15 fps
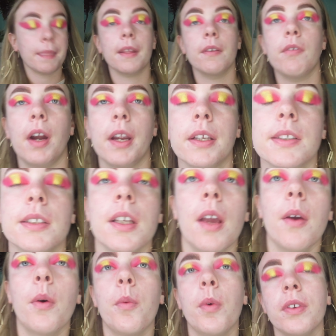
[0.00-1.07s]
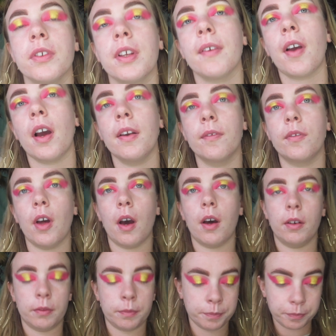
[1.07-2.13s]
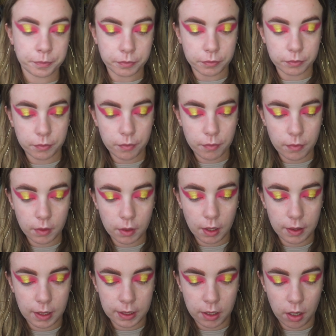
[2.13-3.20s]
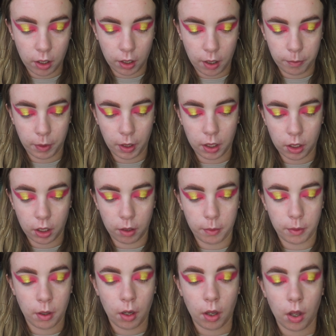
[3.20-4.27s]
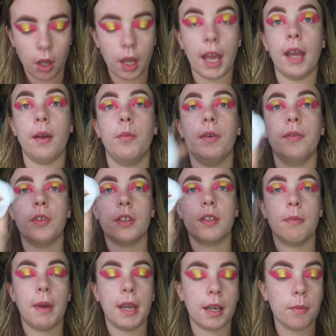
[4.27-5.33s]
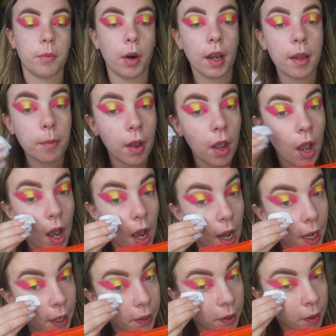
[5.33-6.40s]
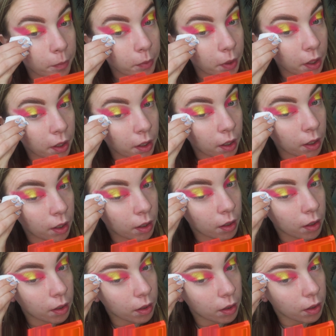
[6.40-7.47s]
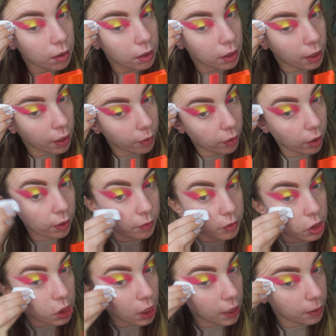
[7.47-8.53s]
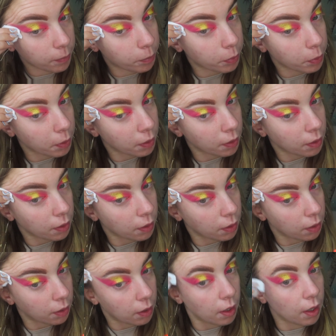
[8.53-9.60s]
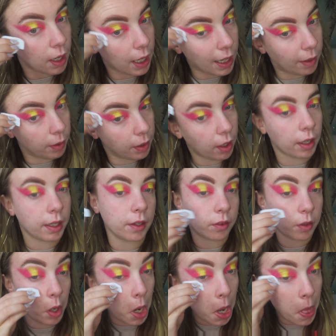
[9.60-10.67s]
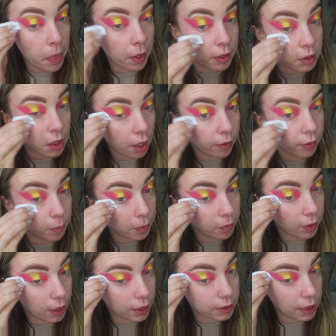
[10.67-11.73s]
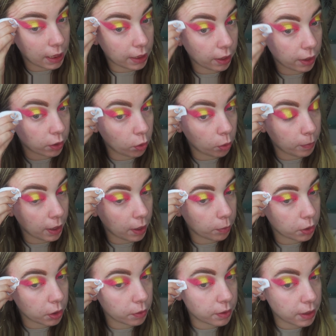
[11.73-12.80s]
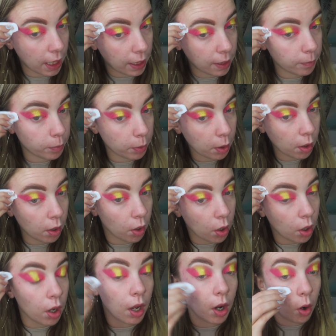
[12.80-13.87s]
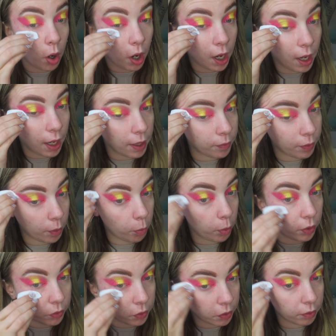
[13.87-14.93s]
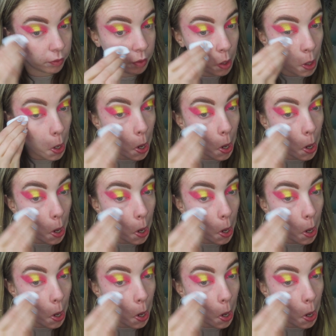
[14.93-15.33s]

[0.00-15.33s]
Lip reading: Right, so once I've kind of done this look, I'm gonna go in with just a makeup wipe, and I'm gonna, you know, kind of shape how I like it. So I like this line to be really sleek. Like normally I would use tape if I wasn't